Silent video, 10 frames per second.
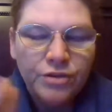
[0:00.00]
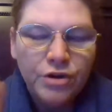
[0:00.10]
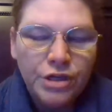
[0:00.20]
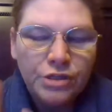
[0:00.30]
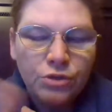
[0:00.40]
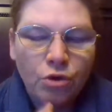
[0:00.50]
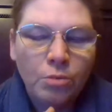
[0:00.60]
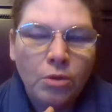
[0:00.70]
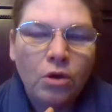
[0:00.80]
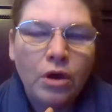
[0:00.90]
30 is
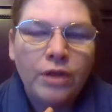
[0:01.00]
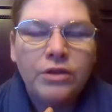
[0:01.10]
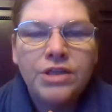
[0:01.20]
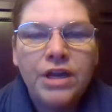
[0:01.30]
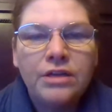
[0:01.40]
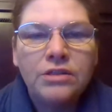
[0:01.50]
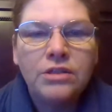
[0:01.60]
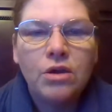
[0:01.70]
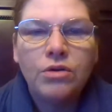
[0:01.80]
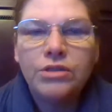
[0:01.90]
normal and they're saying it's low,